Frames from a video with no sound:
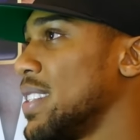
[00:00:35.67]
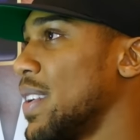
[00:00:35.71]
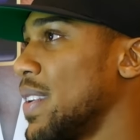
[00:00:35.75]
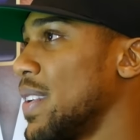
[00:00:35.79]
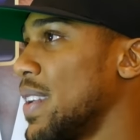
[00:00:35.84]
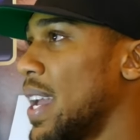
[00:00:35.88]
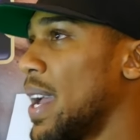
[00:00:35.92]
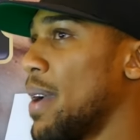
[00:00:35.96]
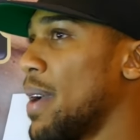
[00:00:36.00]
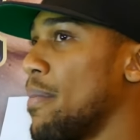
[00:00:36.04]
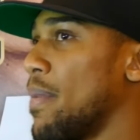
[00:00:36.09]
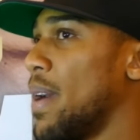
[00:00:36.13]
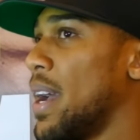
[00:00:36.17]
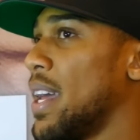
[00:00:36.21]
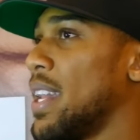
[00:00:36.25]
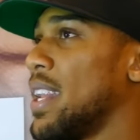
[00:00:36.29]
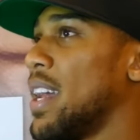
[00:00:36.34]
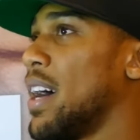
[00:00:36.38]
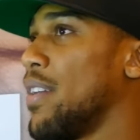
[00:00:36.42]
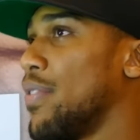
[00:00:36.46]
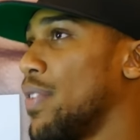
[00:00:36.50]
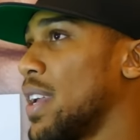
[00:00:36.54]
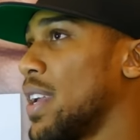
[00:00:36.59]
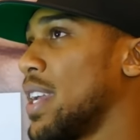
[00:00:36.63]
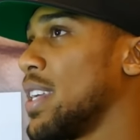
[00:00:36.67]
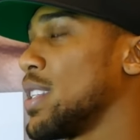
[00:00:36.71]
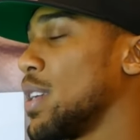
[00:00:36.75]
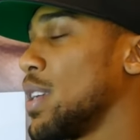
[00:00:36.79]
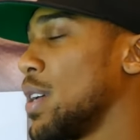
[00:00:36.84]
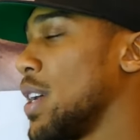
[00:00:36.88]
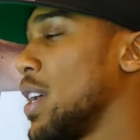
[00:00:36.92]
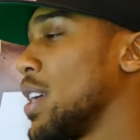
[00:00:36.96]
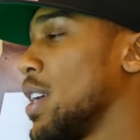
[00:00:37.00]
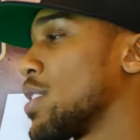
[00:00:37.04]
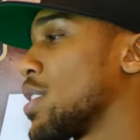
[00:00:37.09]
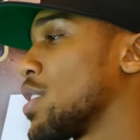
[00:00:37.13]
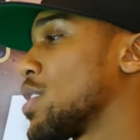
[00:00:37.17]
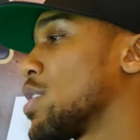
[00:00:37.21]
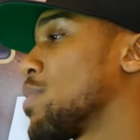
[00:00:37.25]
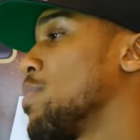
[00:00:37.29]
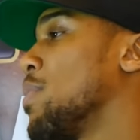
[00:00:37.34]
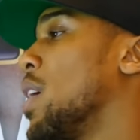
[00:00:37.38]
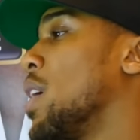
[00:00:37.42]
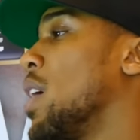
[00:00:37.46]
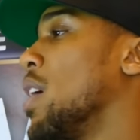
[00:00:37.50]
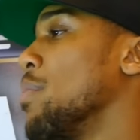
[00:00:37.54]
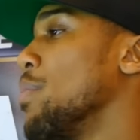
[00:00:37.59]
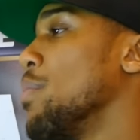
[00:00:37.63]
So yeah, man, I think it's a
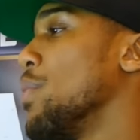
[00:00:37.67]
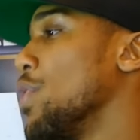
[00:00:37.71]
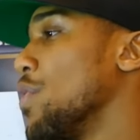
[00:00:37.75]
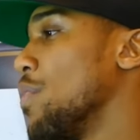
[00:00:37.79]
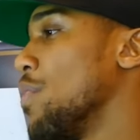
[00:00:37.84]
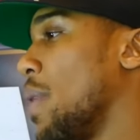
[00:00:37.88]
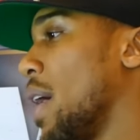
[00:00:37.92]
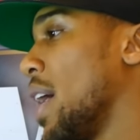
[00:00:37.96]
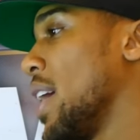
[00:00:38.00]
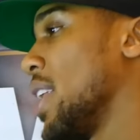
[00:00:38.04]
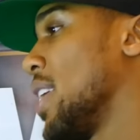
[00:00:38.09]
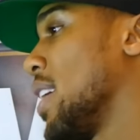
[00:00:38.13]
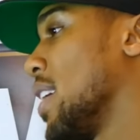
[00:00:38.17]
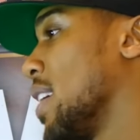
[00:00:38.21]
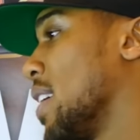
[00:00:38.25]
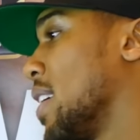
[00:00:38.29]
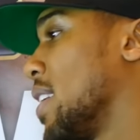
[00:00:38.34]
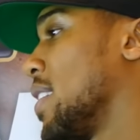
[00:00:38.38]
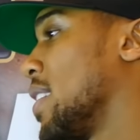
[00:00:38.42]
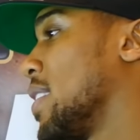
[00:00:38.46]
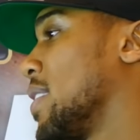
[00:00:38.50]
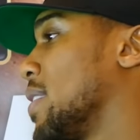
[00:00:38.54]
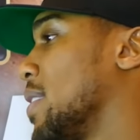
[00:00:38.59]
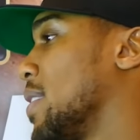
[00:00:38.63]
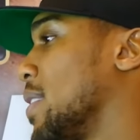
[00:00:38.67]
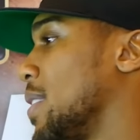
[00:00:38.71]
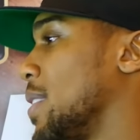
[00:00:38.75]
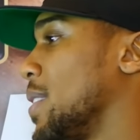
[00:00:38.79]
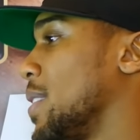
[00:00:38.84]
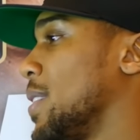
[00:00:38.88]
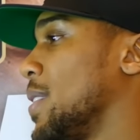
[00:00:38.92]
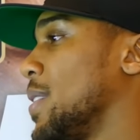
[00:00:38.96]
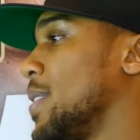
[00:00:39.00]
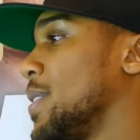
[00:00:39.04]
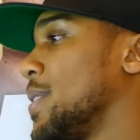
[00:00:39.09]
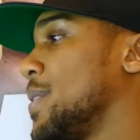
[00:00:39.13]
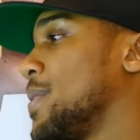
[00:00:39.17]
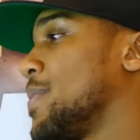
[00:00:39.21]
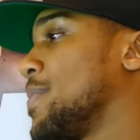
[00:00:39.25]
smart move by him.